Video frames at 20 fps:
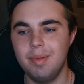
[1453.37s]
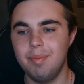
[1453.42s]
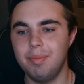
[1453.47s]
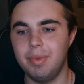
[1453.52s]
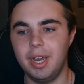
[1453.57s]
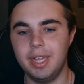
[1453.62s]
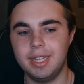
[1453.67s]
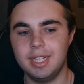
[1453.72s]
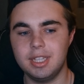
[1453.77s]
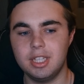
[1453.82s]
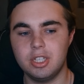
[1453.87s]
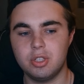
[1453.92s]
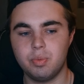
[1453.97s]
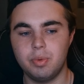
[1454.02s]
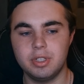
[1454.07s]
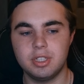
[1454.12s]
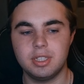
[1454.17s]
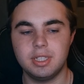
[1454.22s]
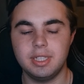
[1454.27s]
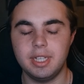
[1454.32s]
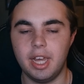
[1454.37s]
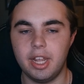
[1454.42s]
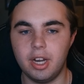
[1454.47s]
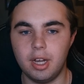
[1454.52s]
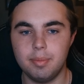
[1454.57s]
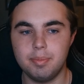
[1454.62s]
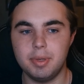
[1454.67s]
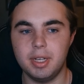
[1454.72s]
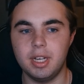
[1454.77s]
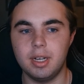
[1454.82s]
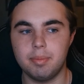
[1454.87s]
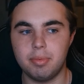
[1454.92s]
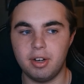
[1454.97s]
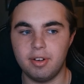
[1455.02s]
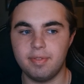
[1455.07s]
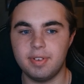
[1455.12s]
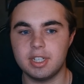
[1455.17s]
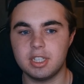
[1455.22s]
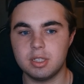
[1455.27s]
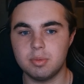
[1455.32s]
but I think this one's set up in a
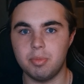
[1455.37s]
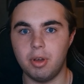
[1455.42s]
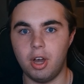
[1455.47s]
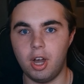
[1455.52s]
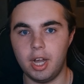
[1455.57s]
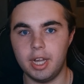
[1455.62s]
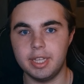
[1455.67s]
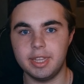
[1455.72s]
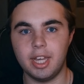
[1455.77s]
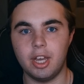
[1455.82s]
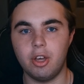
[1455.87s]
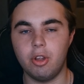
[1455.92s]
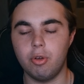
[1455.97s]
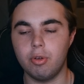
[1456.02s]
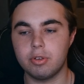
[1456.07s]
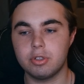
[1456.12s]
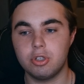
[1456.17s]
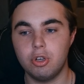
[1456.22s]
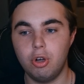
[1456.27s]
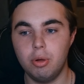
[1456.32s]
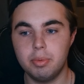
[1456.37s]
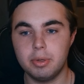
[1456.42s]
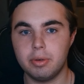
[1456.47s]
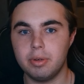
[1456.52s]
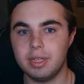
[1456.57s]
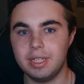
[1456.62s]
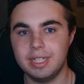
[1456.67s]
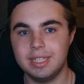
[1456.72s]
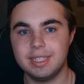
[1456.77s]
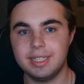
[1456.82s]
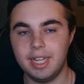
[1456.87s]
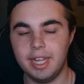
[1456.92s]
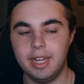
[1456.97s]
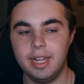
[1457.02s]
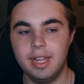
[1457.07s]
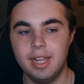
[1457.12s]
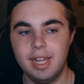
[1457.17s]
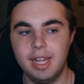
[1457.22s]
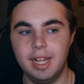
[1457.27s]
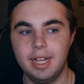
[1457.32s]
perfect spot in that October release
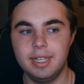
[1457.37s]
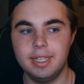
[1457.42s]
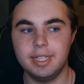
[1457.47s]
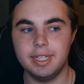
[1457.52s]
date to